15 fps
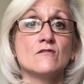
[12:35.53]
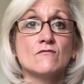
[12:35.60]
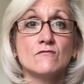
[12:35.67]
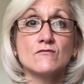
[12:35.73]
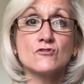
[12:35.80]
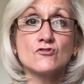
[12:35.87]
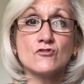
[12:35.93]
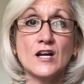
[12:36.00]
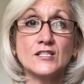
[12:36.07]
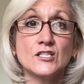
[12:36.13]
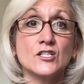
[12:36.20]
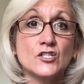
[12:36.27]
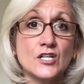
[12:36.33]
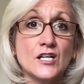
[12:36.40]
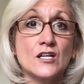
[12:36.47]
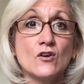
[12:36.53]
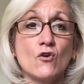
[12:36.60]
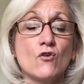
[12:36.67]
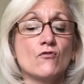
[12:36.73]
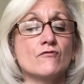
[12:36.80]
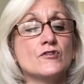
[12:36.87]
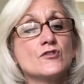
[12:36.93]
strategy
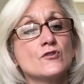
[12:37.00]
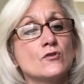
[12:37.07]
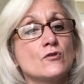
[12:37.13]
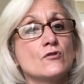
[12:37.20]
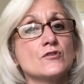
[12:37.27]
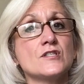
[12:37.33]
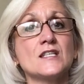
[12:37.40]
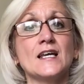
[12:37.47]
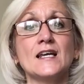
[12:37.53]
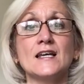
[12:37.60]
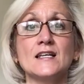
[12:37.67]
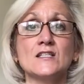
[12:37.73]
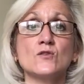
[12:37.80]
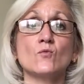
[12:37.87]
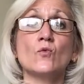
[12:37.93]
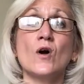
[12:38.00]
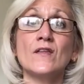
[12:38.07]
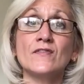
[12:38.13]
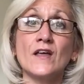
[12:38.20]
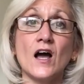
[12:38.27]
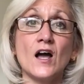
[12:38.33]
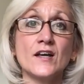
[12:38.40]
or resource is one
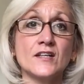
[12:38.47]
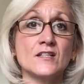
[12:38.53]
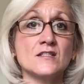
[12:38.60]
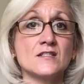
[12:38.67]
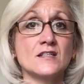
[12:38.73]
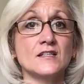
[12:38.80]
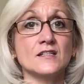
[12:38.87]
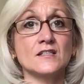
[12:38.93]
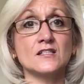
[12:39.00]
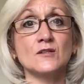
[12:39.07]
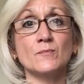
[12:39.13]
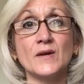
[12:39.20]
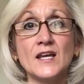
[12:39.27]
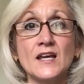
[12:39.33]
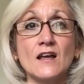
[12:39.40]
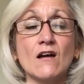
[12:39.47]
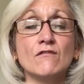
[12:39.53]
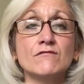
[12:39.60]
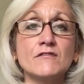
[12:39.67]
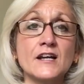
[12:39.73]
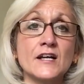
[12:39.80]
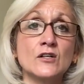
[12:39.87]
that I consider to be a
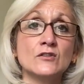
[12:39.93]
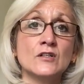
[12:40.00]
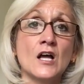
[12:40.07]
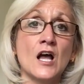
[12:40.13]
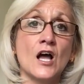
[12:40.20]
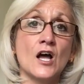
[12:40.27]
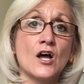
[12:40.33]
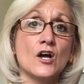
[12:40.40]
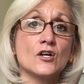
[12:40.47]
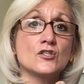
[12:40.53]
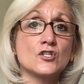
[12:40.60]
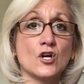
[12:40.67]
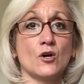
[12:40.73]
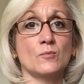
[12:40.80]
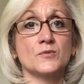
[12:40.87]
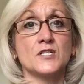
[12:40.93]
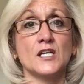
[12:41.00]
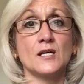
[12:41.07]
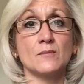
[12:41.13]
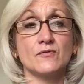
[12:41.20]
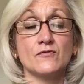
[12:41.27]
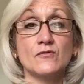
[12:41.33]
real top
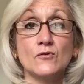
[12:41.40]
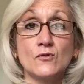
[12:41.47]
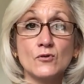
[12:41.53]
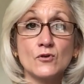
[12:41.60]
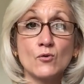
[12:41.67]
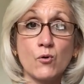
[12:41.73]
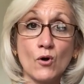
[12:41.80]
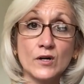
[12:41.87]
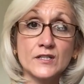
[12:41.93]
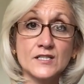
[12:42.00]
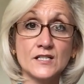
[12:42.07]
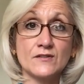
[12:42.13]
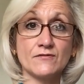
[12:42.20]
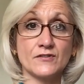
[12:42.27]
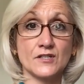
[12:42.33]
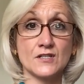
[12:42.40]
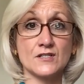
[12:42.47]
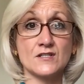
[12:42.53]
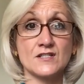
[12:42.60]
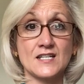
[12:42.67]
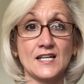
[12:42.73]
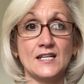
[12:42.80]
tip for quality
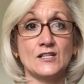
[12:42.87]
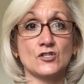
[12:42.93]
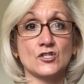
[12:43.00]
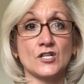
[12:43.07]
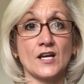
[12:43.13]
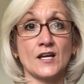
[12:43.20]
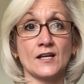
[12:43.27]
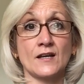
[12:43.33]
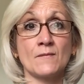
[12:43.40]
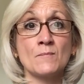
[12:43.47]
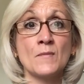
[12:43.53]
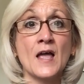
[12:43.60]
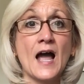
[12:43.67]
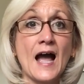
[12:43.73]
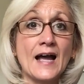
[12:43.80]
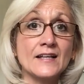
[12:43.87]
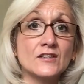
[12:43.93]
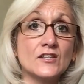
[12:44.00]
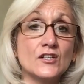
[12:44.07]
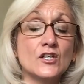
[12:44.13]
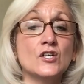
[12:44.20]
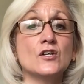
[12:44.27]
first teaching, and
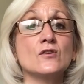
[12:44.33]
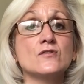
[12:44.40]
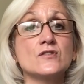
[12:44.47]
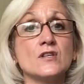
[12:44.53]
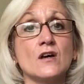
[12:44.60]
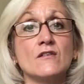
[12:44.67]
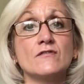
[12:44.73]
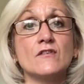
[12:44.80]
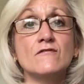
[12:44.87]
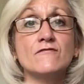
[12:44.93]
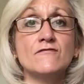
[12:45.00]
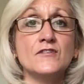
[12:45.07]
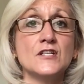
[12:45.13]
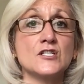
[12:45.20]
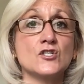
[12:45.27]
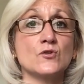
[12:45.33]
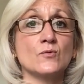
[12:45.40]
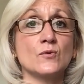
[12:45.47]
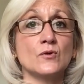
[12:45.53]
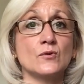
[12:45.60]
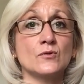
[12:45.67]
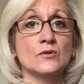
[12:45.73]
the use of a
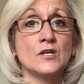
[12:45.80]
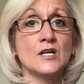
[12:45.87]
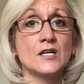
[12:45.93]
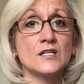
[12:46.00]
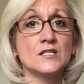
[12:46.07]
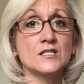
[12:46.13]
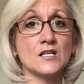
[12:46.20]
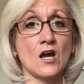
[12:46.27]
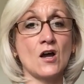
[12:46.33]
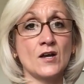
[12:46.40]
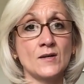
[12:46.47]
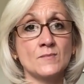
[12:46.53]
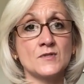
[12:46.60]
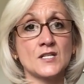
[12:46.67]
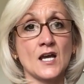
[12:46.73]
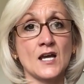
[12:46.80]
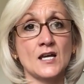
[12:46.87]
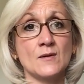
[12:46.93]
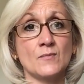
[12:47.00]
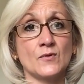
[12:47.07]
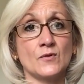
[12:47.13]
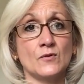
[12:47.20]
visual
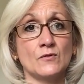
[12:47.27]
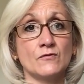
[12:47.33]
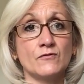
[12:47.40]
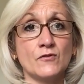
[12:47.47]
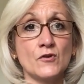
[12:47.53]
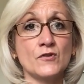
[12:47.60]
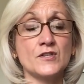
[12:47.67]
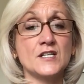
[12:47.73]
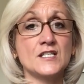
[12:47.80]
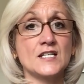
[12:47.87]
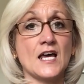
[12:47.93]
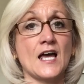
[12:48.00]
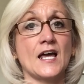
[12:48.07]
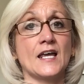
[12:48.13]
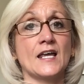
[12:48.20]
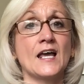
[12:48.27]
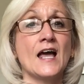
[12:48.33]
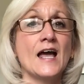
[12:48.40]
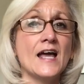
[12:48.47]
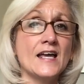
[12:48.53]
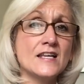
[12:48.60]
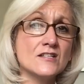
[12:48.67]
timetable for the day
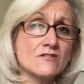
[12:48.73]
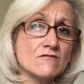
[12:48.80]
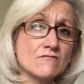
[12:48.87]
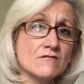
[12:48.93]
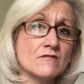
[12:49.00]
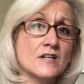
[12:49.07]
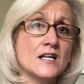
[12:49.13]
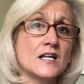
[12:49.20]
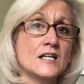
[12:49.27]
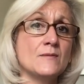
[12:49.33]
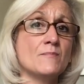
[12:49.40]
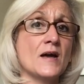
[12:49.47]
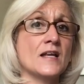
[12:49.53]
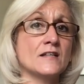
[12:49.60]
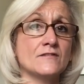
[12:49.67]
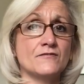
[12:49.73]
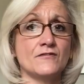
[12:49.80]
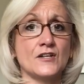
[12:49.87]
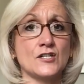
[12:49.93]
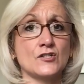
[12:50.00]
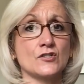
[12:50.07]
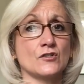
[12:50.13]
is really
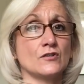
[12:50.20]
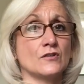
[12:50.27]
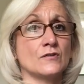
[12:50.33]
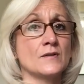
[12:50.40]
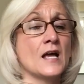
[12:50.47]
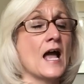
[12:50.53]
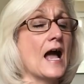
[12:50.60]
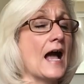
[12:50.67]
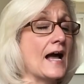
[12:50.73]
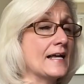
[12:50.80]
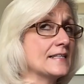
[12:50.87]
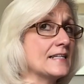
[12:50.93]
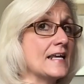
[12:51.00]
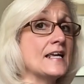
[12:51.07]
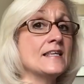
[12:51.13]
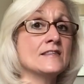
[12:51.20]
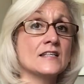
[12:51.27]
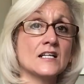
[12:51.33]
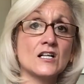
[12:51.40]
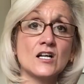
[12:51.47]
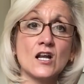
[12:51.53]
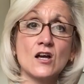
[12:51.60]
beneficial. And in the
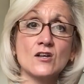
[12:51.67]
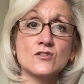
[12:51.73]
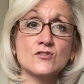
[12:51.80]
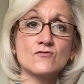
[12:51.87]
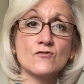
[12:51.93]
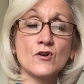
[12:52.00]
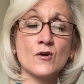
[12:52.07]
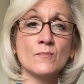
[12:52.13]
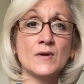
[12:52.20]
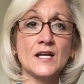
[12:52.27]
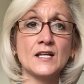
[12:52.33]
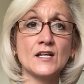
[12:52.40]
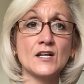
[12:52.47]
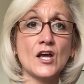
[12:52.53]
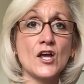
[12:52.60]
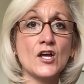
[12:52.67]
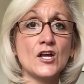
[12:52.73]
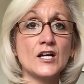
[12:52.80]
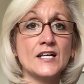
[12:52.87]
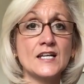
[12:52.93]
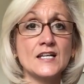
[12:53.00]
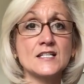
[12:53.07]
classroom, in an
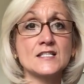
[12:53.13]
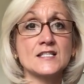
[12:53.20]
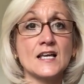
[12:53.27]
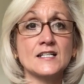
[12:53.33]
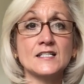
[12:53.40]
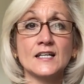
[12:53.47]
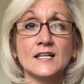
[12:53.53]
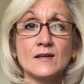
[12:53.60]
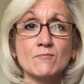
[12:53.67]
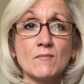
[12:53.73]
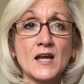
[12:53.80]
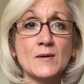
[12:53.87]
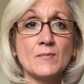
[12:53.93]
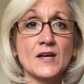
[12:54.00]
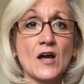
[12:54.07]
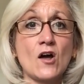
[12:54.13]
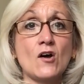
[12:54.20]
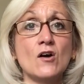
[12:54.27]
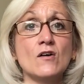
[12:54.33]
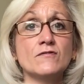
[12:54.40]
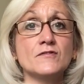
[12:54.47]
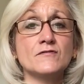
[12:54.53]
early years setting, it may be
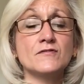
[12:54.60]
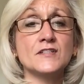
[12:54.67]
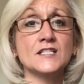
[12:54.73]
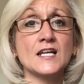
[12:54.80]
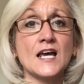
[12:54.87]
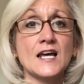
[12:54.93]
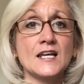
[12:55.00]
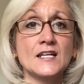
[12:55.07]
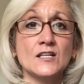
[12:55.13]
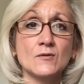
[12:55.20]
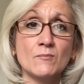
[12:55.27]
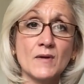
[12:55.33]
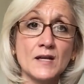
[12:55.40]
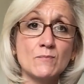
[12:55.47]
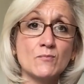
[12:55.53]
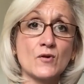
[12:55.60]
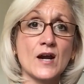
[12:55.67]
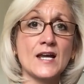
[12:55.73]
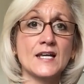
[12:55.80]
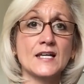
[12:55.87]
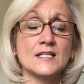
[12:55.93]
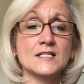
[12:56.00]
half of a day, may
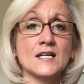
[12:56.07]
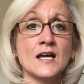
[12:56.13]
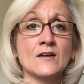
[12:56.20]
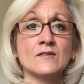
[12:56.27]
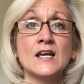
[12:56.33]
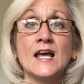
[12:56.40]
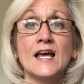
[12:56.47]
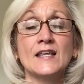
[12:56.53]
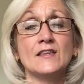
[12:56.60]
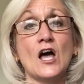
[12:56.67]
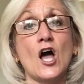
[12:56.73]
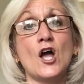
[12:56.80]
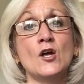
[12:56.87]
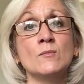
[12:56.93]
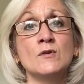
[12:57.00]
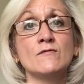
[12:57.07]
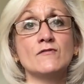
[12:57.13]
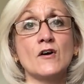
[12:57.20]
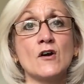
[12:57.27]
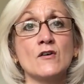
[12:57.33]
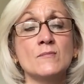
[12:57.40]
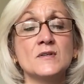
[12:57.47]
break it down. In the home
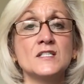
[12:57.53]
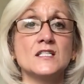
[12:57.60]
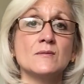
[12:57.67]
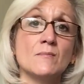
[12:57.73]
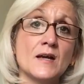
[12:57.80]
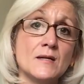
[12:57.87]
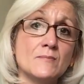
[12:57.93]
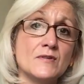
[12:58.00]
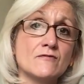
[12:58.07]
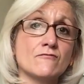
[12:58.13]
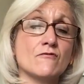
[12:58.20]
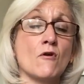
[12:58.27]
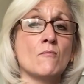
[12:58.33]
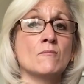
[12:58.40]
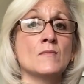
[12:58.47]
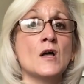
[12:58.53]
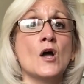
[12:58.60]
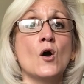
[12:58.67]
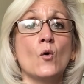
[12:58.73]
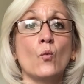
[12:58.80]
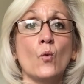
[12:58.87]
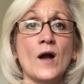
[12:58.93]
environment, it may be from
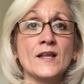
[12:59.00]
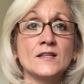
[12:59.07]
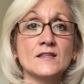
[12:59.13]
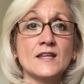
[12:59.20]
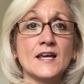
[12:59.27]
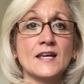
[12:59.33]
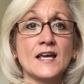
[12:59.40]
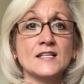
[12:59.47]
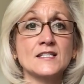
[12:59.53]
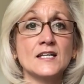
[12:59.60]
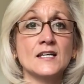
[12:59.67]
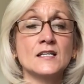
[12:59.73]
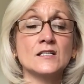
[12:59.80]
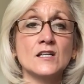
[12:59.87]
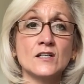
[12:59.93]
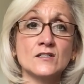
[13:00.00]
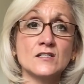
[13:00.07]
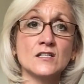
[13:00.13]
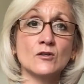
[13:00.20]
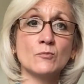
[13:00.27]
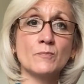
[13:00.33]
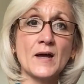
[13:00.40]
when they get in
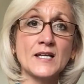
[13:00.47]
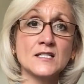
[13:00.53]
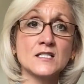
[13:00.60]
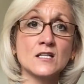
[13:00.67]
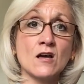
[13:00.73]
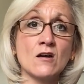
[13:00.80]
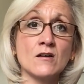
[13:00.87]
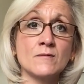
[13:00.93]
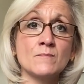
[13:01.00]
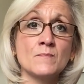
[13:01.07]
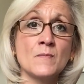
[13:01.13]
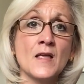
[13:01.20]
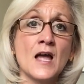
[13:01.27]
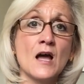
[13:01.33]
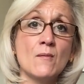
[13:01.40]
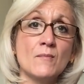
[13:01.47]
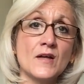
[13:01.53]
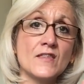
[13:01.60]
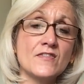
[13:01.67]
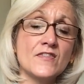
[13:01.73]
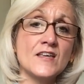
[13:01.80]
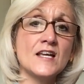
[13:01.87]
until bedtime,
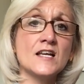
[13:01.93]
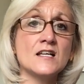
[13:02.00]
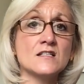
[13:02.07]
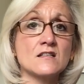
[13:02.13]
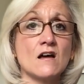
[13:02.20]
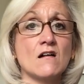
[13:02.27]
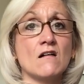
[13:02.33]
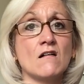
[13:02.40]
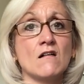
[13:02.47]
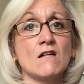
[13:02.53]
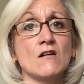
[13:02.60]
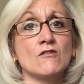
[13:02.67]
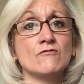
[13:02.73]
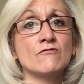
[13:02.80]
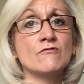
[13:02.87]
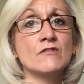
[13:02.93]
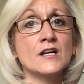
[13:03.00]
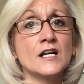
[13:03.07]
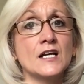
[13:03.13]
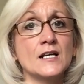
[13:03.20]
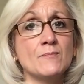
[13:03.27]
but these are a really